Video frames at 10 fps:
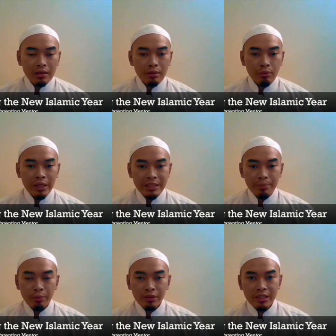What is
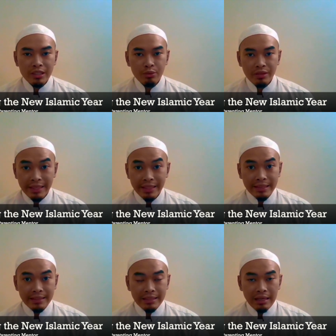important is we read it.
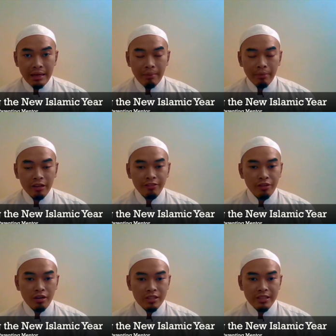But of
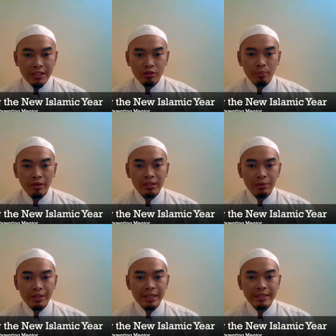course, just to point out here,